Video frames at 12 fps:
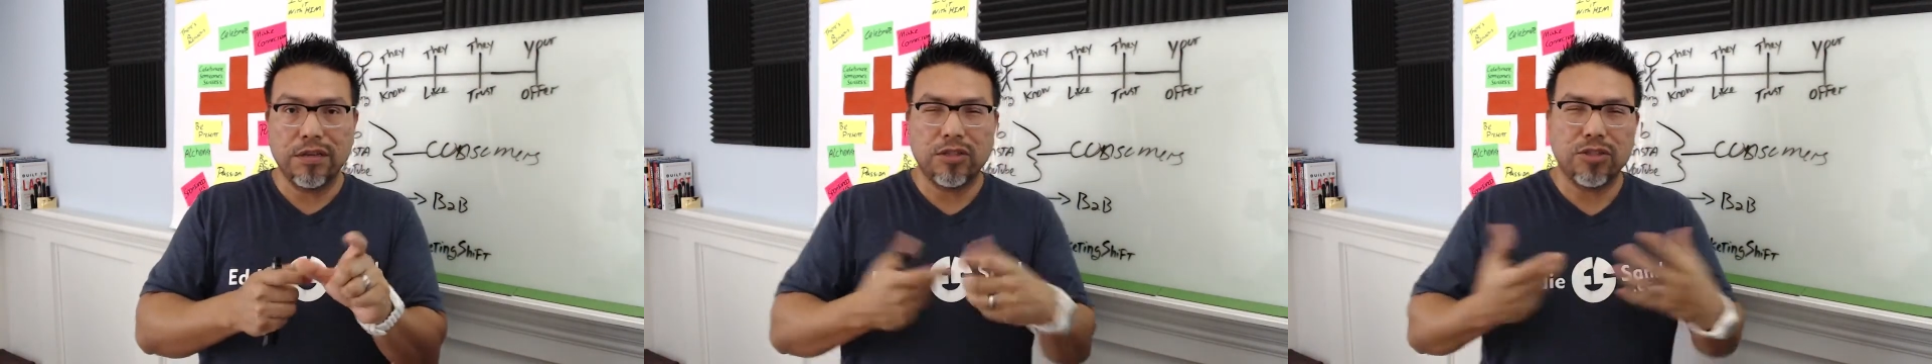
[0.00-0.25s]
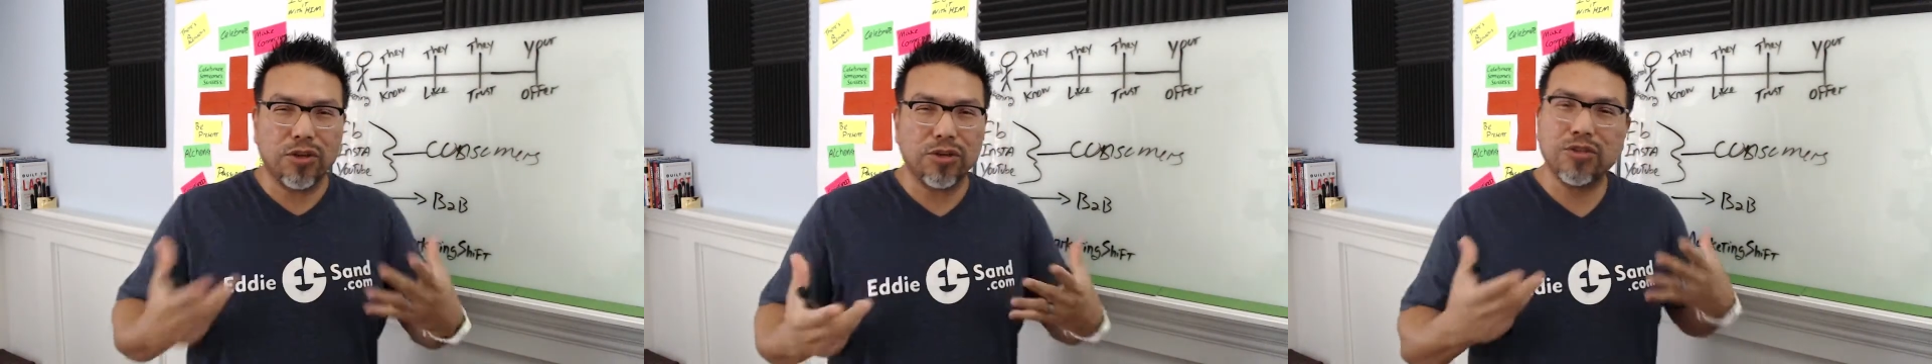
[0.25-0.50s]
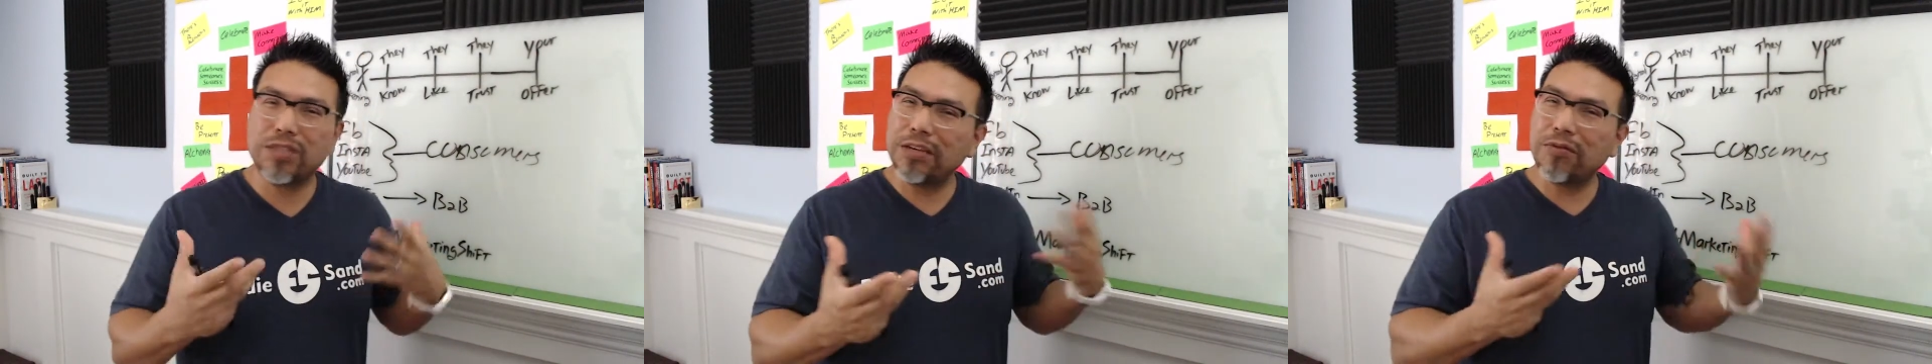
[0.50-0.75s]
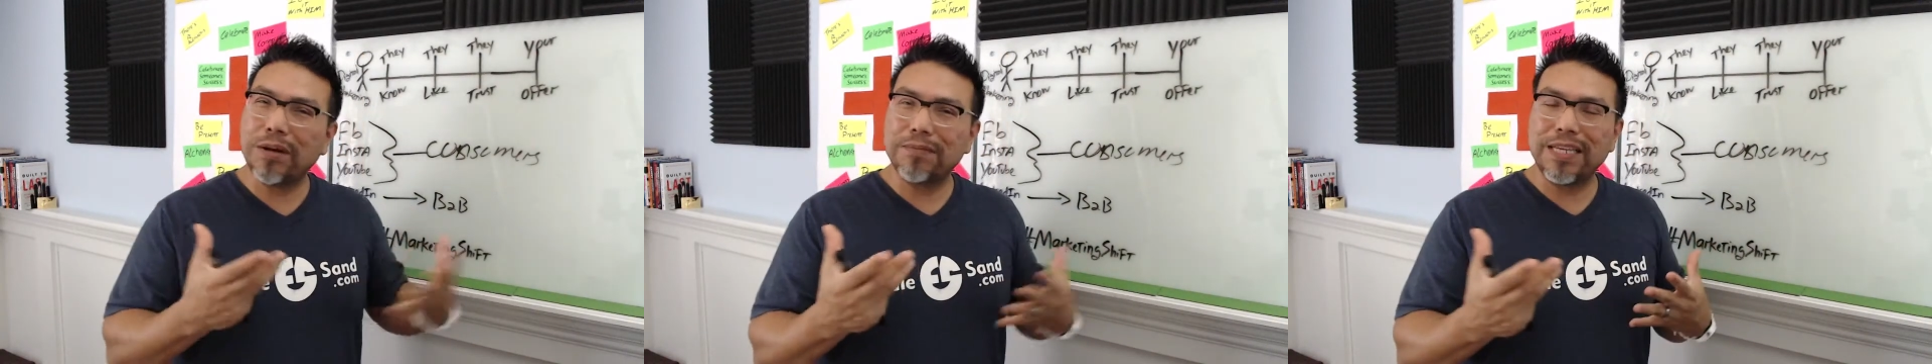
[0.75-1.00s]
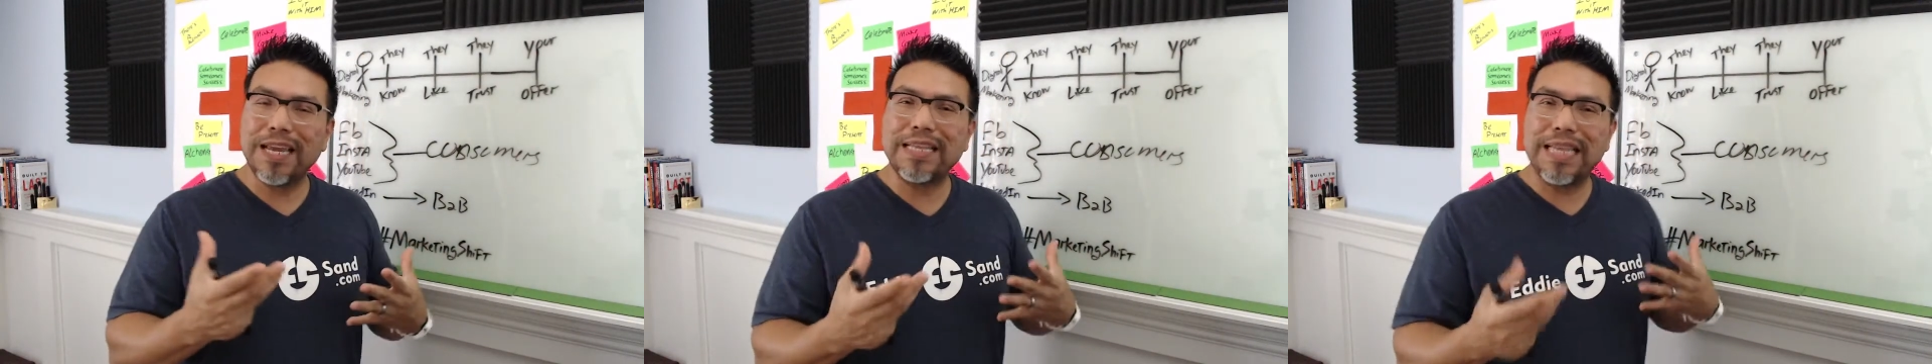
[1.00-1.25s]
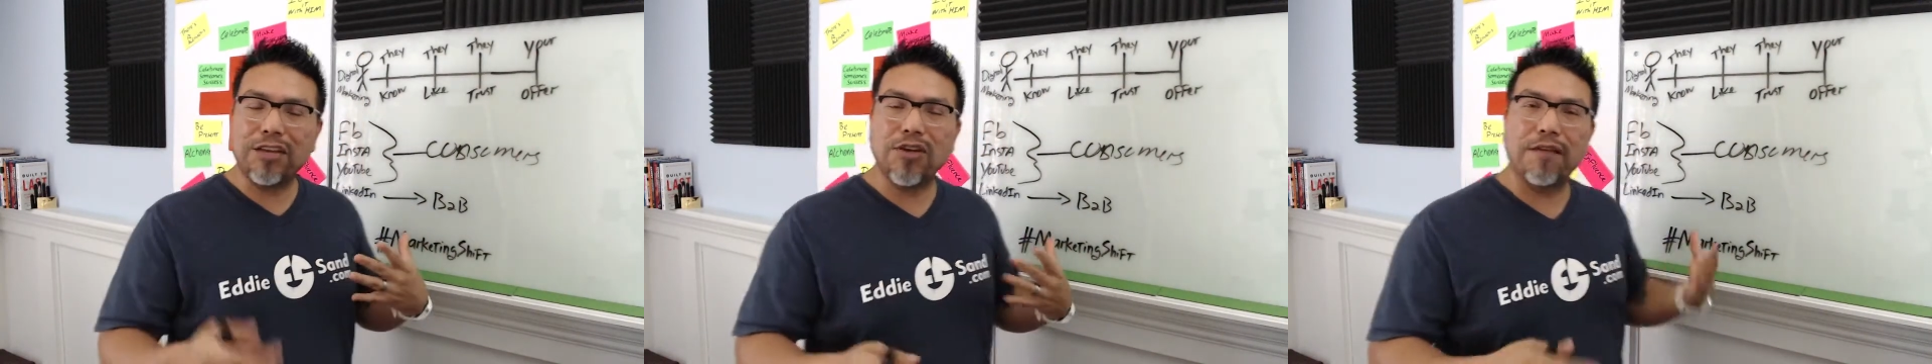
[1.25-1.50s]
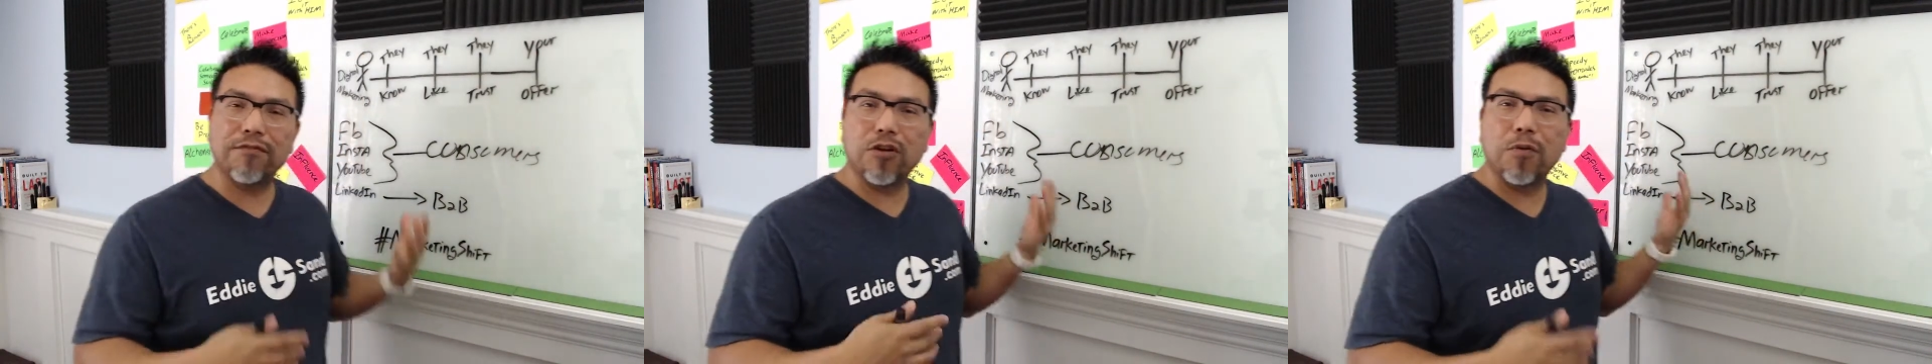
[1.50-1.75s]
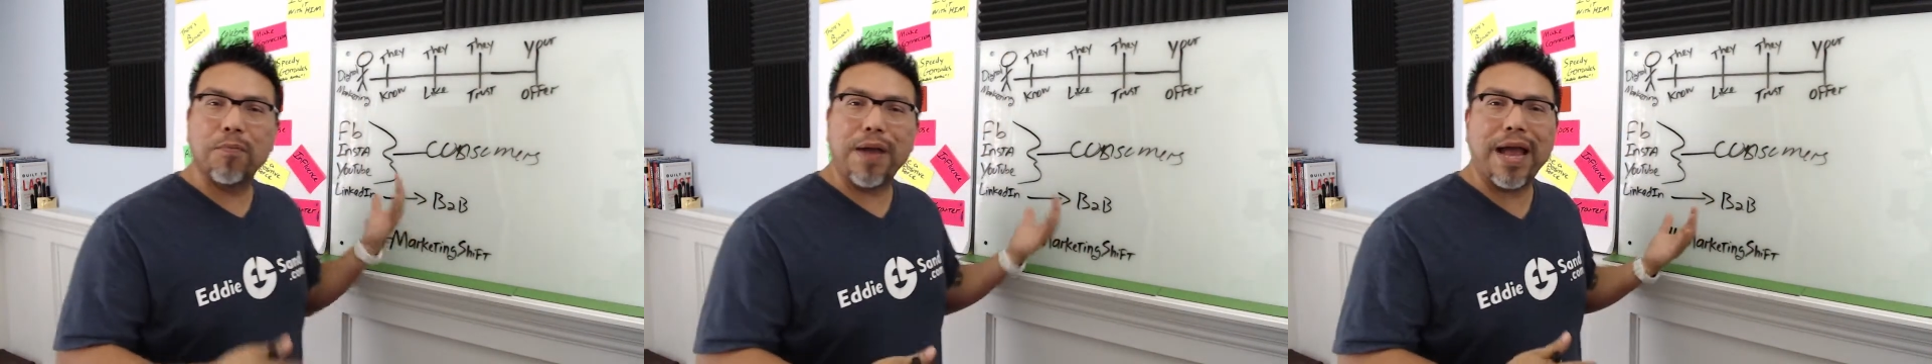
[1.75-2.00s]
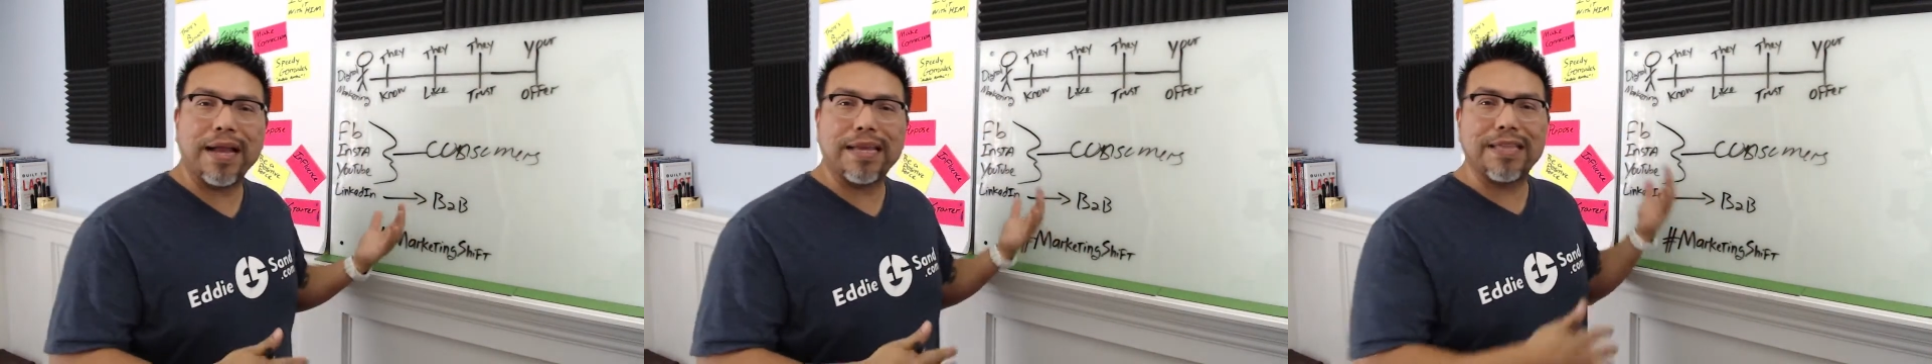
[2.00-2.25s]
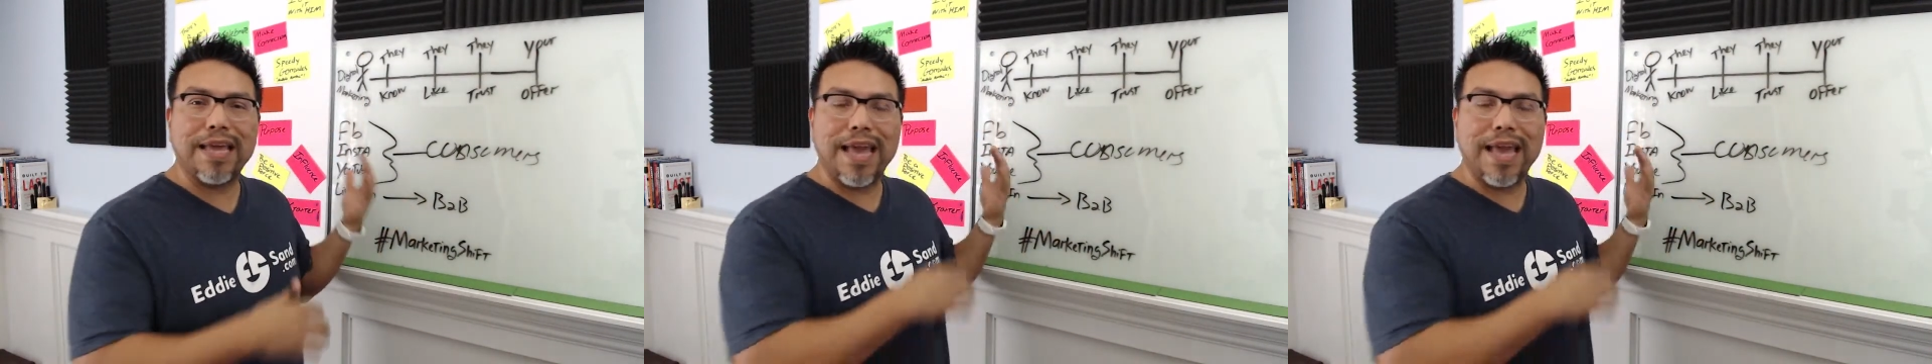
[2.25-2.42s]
So you see what I'm saying? Now you have to go back and